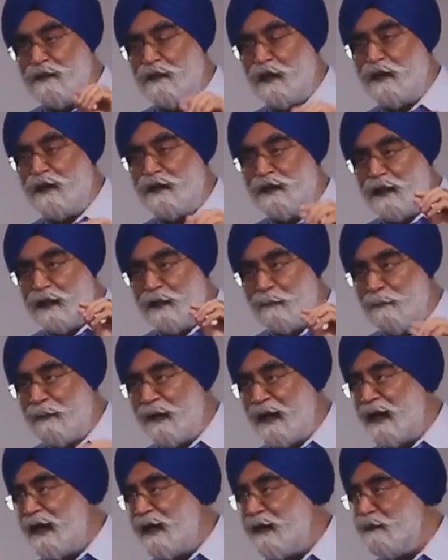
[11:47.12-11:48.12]
targeting
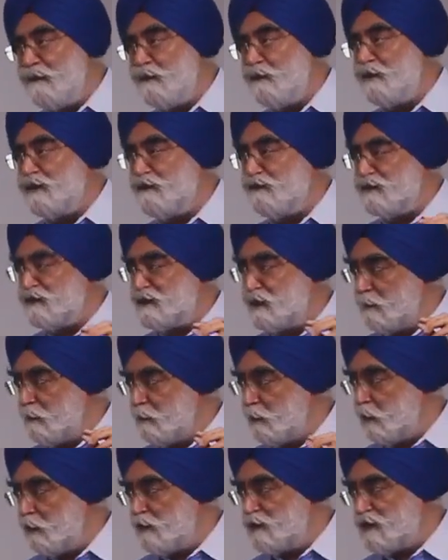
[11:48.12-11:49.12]
band, which was
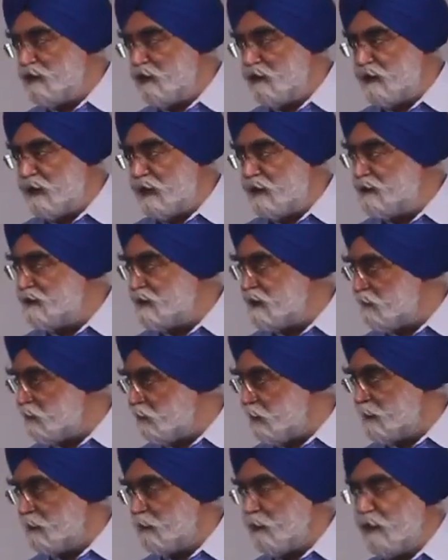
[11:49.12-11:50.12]
imposed on us at
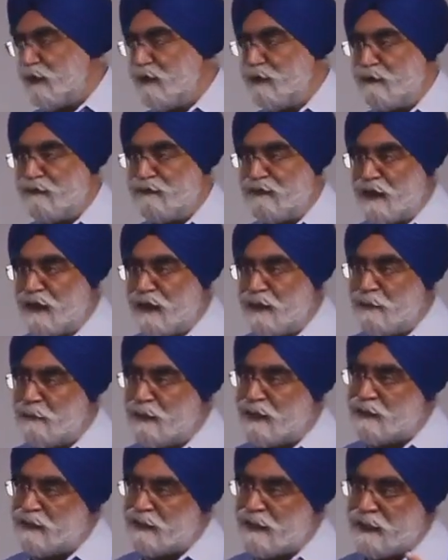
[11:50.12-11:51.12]
one point of time
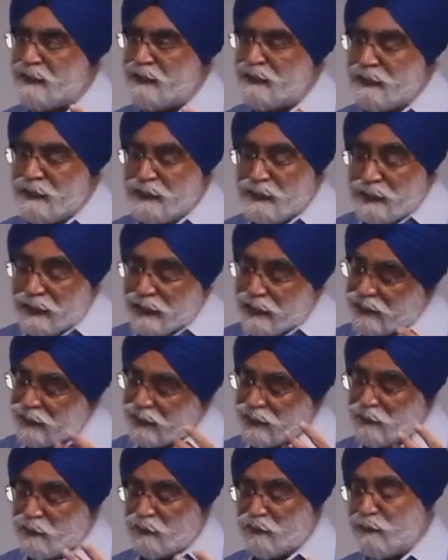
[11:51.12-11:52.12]
and
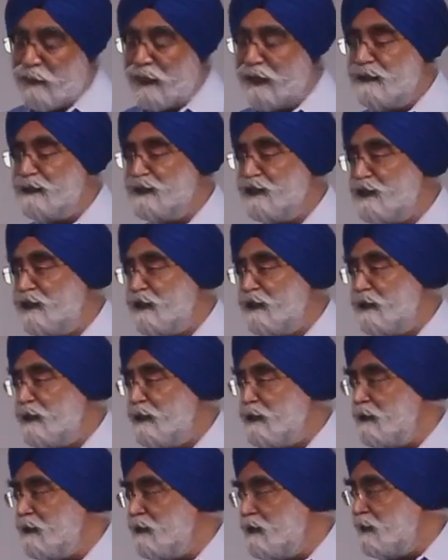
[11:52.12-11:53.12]
I don't mind sharing
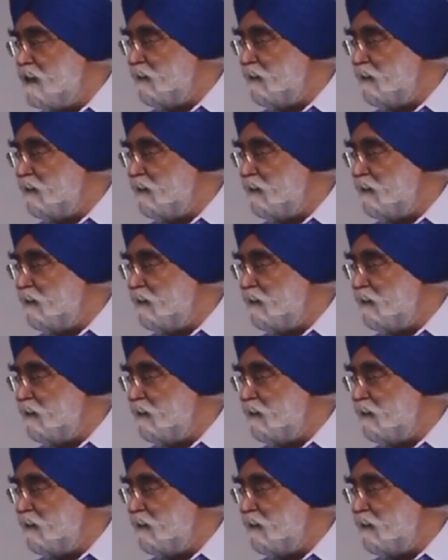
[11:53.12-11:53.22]
it,